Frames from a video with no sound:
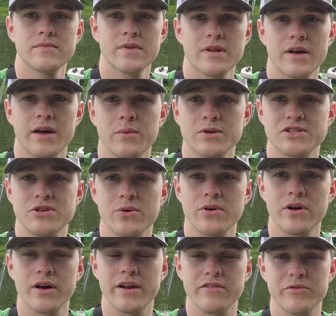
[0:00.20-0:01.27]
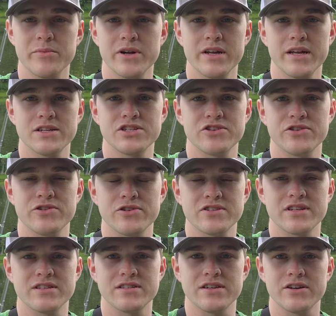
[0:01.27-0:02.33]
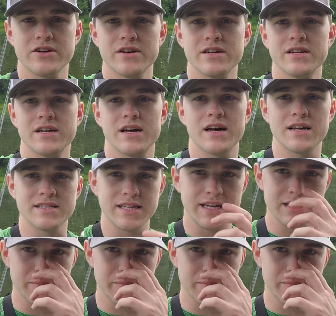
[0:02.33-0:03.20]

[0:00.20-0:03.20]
Hey, what's going on everybody? Engineering Hooksets here. Uh, today's a